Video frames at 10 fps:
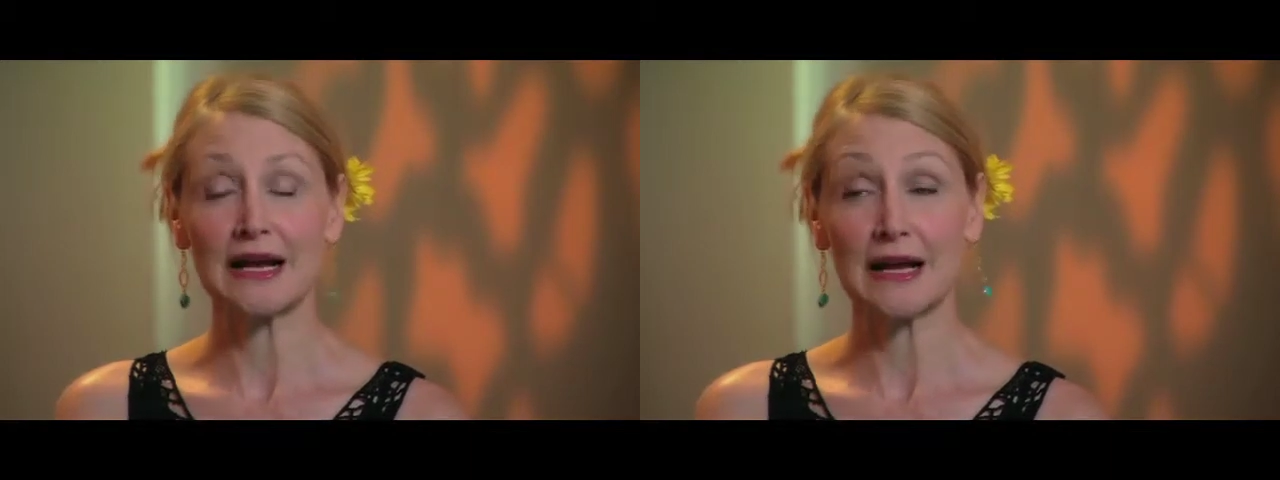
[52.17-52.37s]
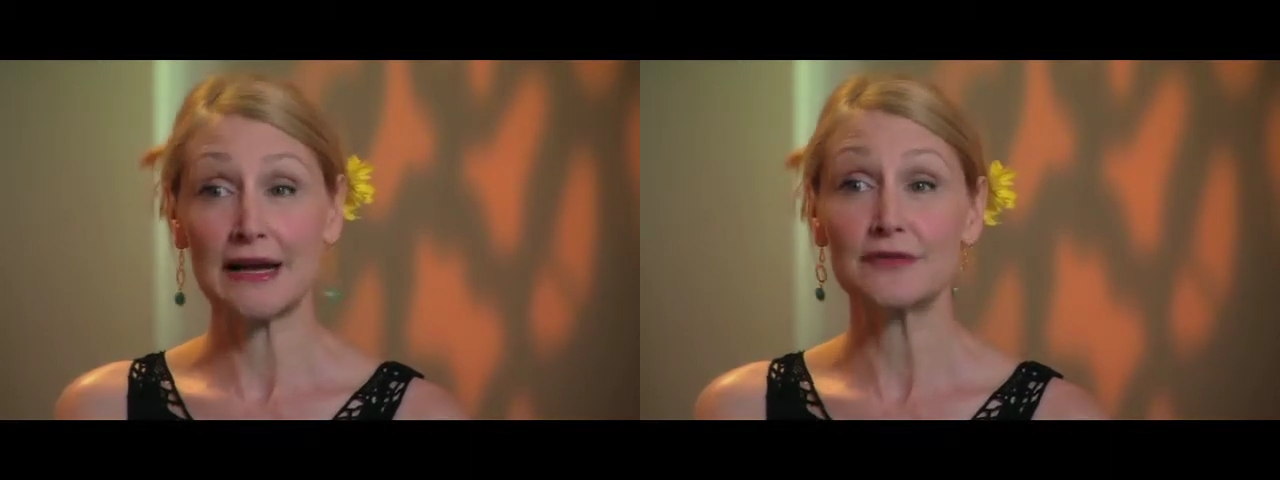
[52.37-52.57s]

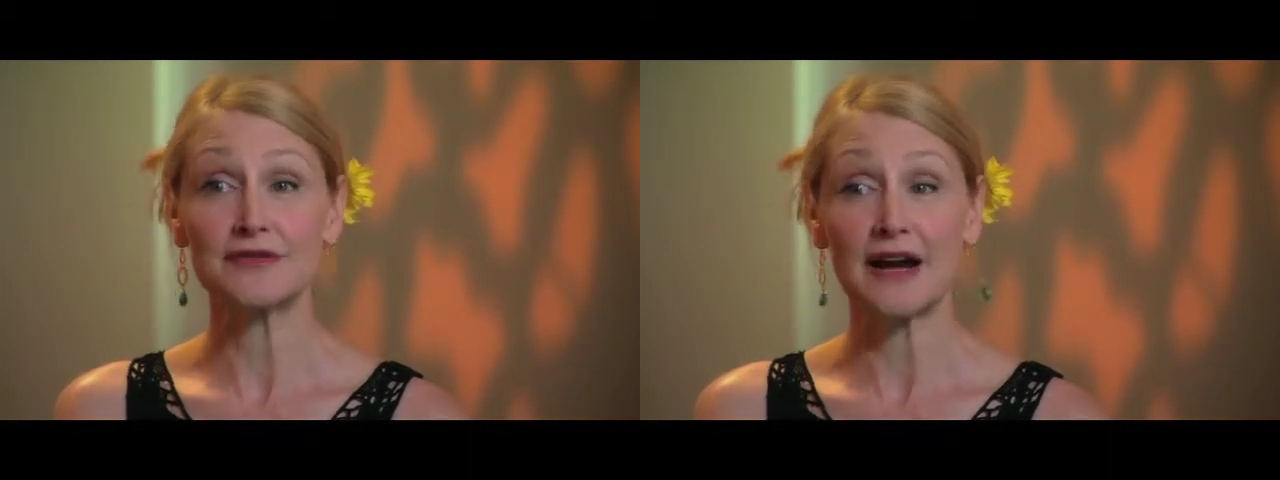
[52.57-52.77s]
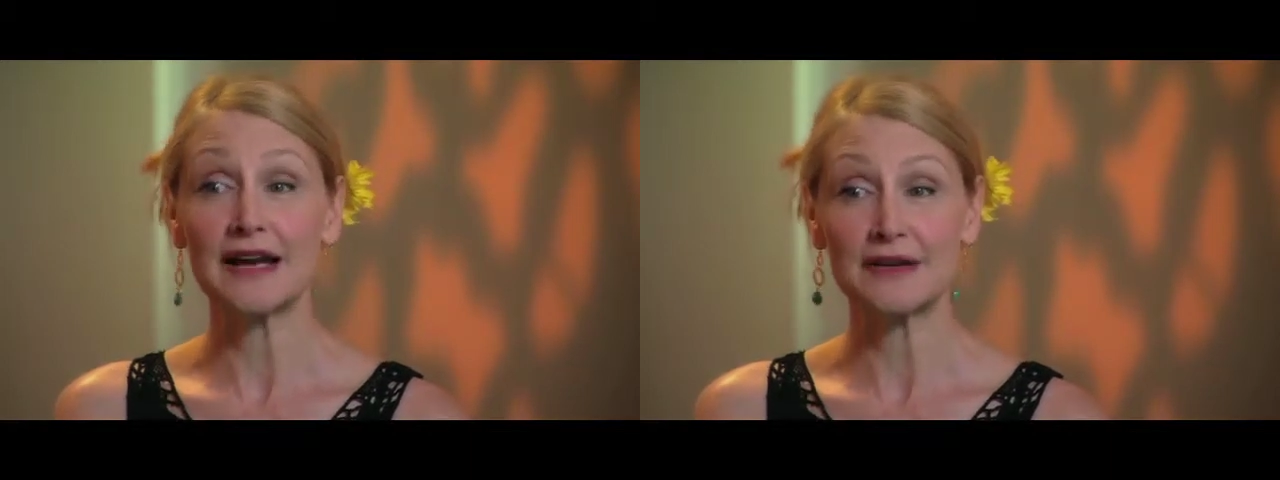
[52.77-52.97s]
And
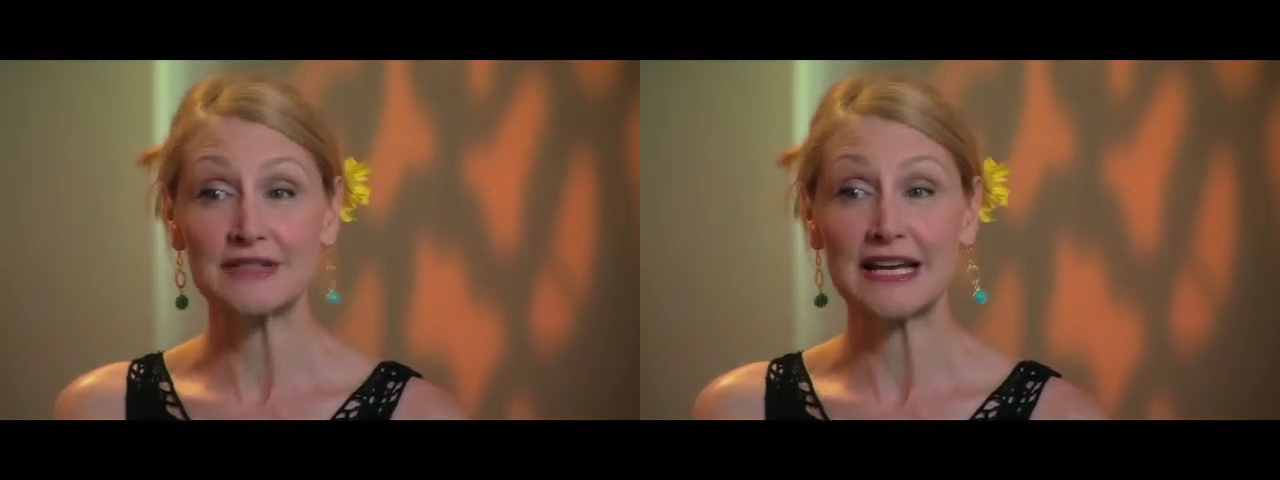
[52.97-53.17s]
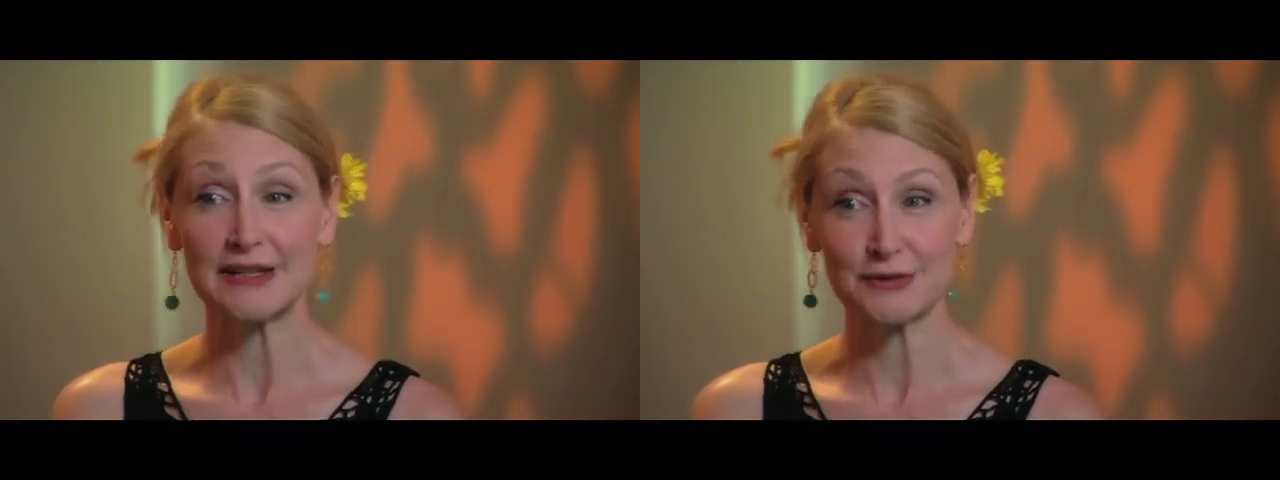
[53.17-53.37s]
I
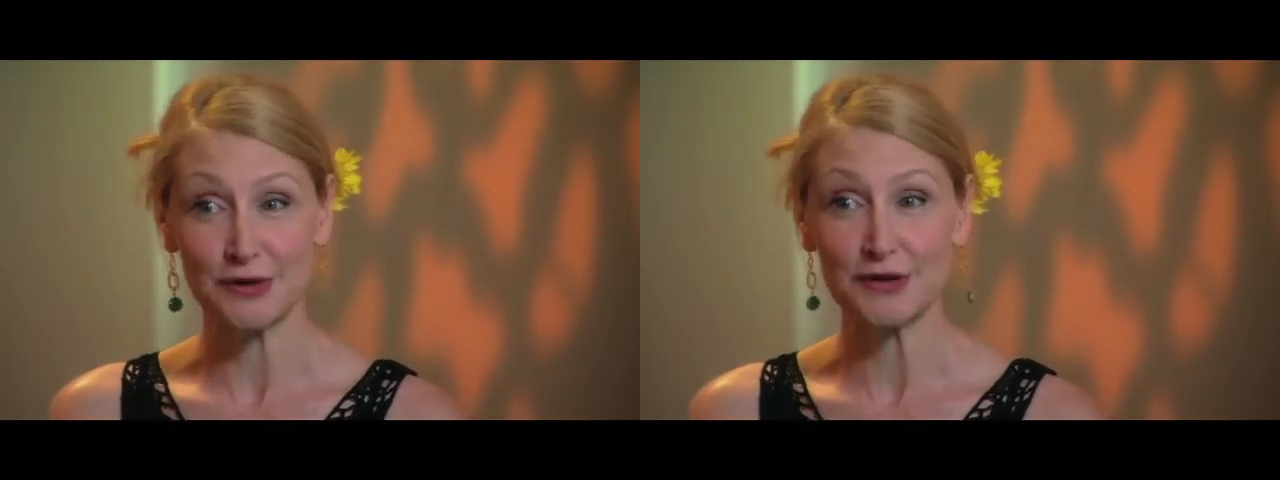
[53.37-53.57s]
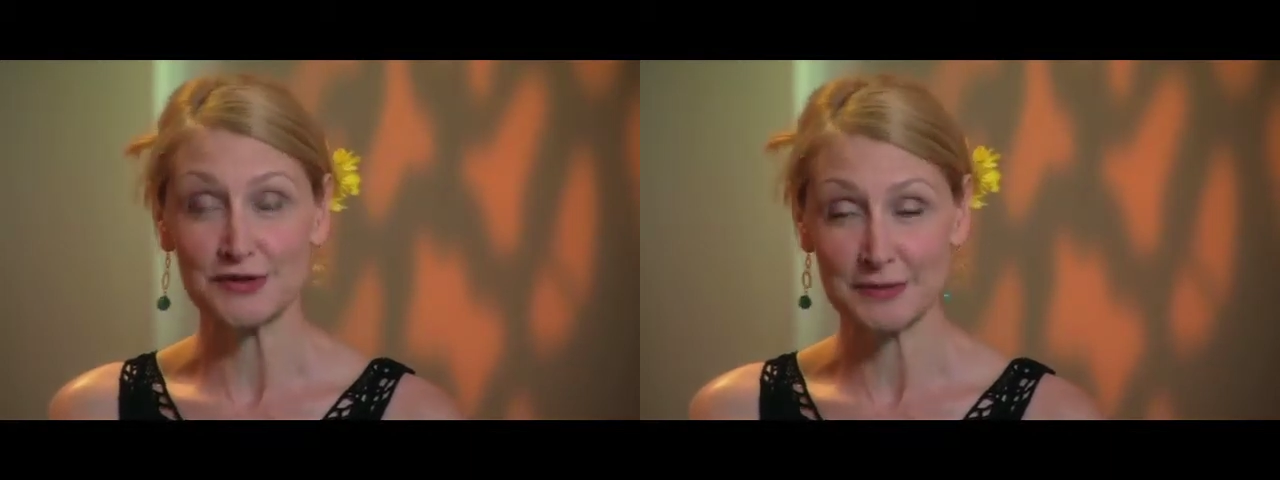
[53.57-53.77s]
have taken
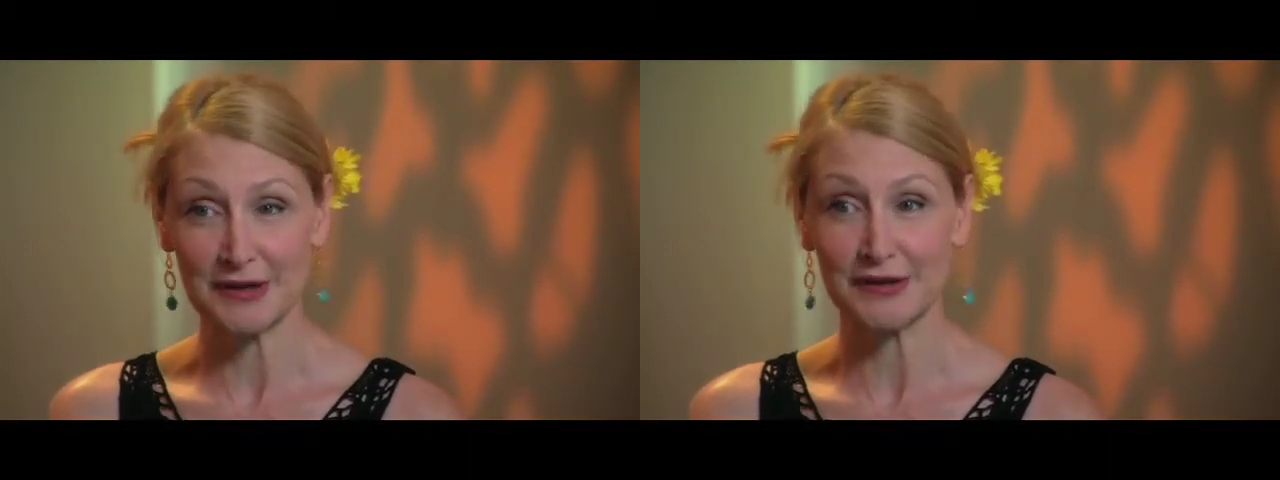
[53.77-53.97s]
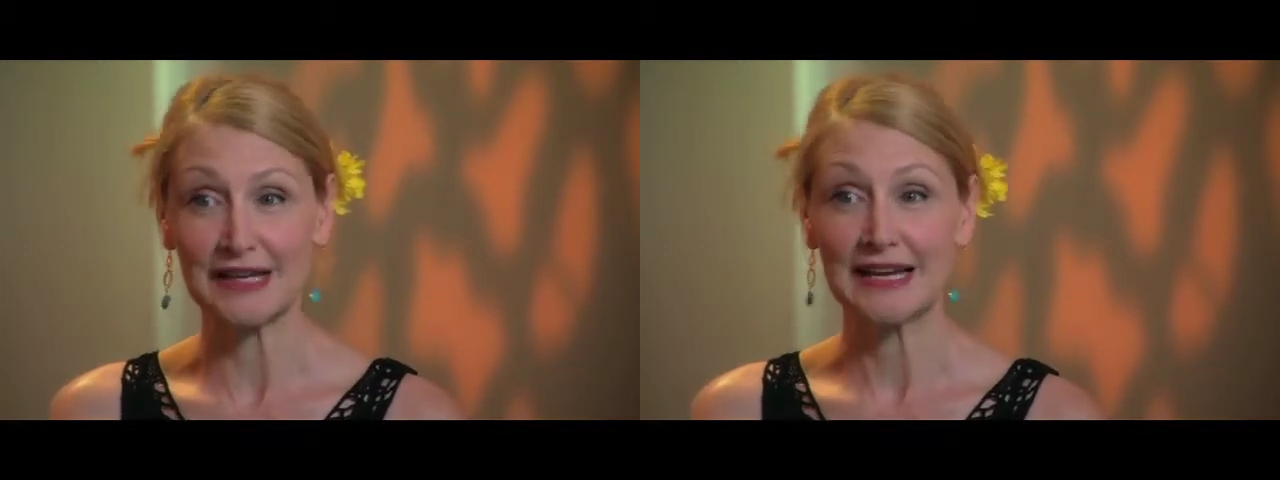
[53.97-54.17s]

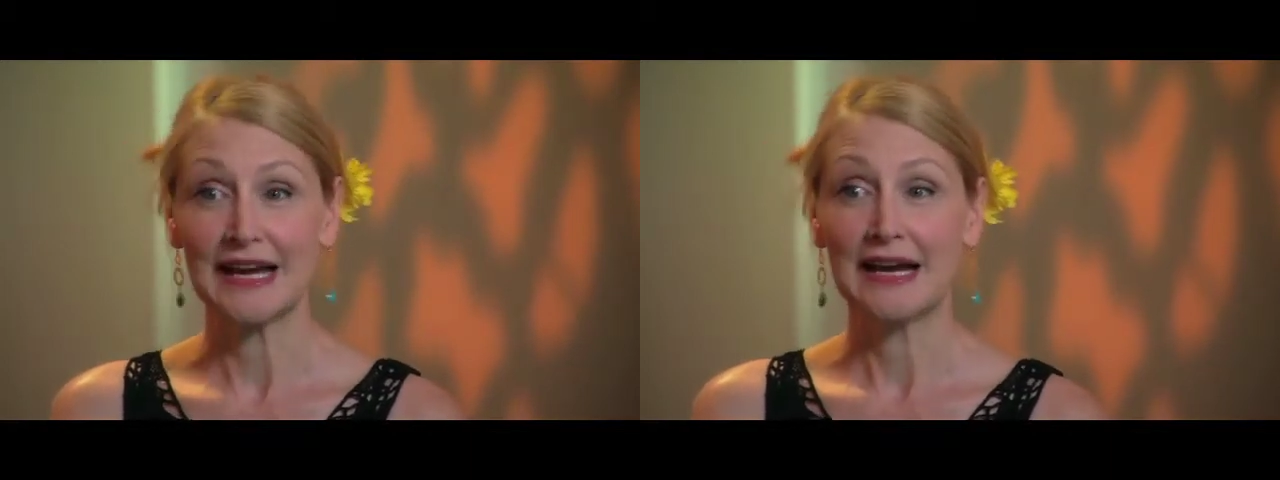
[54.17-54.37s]
Rosemary